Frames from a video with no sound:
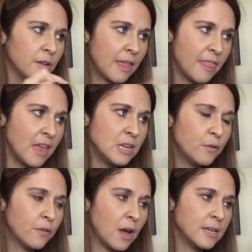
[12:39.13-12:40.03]
And then
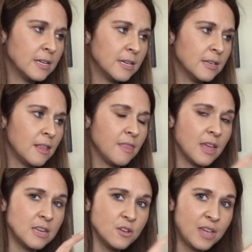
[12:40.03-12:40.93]
you find it, and
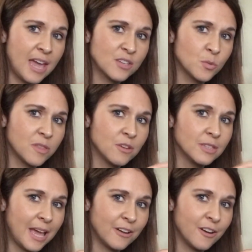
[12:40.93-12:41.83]
then you guess with your
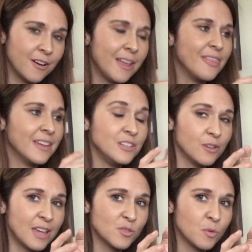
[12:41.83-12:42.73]
letter, and then you
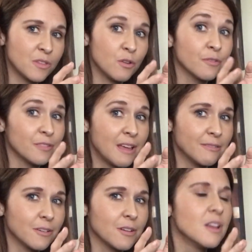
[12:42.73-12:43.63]
guess with your
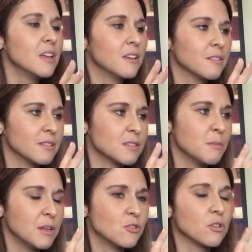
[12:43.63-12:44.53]
flavor, if it's
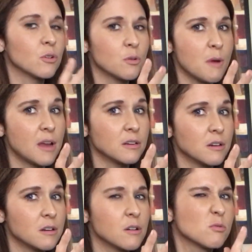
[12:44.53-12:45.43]
major or
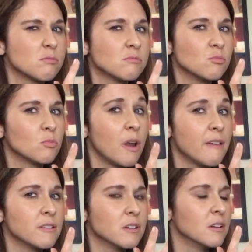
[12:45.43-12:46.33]
minor,
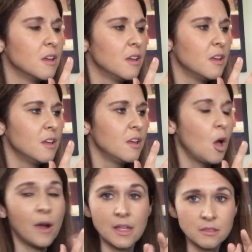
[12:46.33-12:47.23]
whatever.
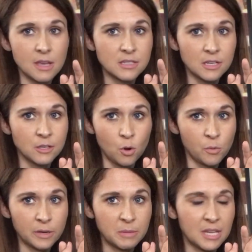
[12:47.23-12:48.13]
All right, that's Eleanor
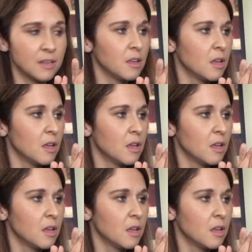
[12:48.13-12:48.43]
Rigby.